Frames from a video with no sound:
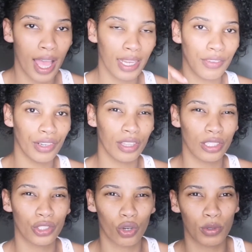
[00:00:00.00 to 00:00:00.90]
I'll leave it in the
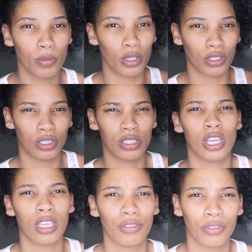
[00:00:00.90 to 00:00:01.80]
description box to
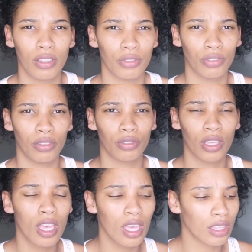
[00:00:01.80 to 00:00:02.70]
check if
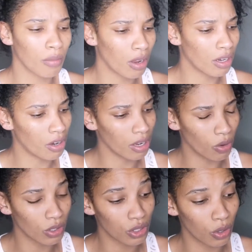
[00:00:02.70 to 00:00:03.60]
they're monitoring
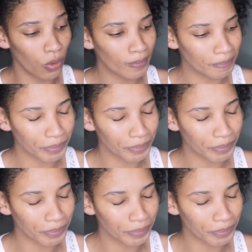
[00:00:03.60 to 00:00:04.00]
yours too.